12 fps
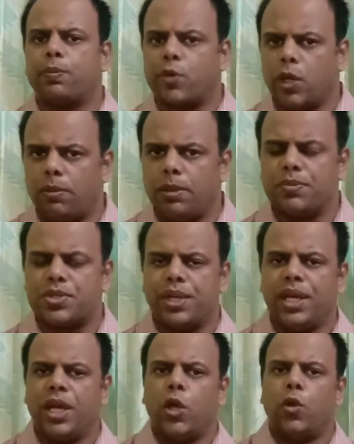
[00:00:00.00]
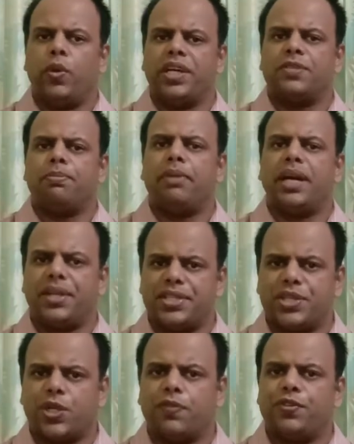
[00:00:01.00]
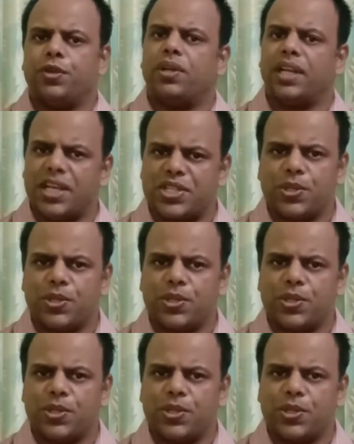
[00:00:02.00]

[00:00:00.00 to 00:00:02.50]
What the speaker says: problems with manager of your last